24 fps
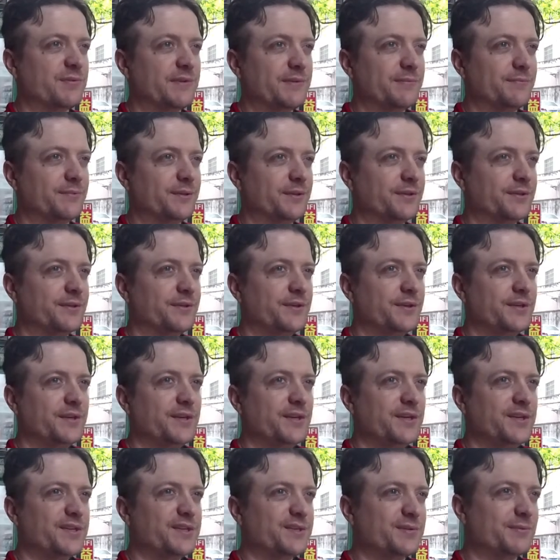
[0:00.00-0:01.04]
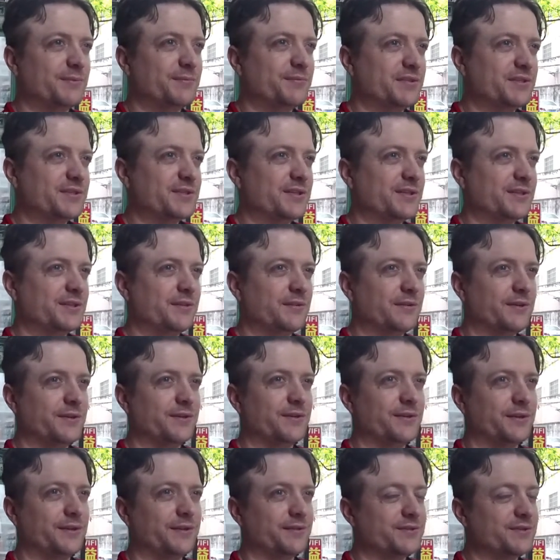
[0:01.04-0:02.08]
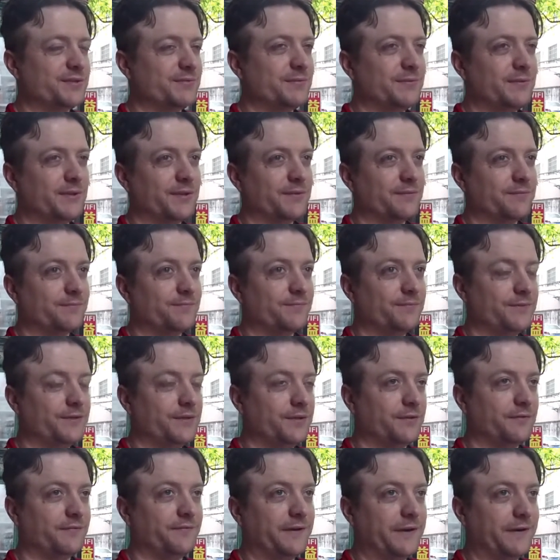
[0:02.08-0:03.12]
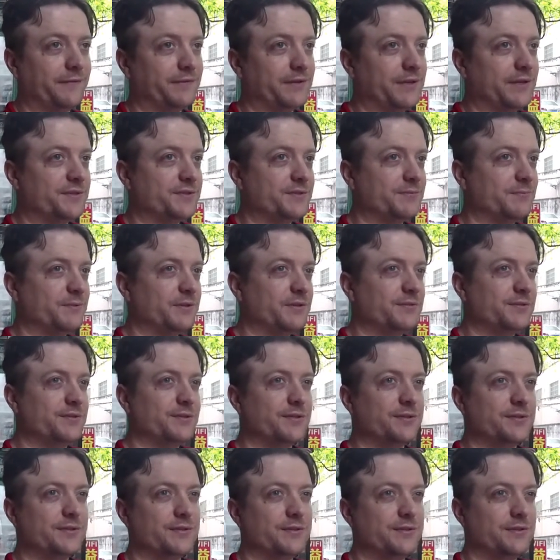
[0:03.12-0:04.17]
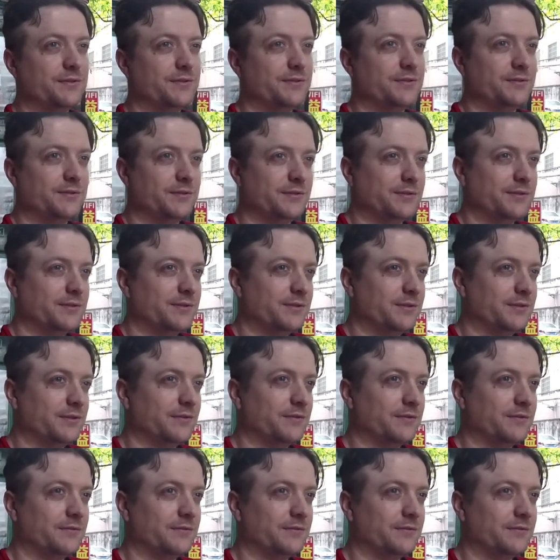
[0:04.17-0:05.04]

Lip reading: But swimming, and I swim like, 5,000 meters. You know,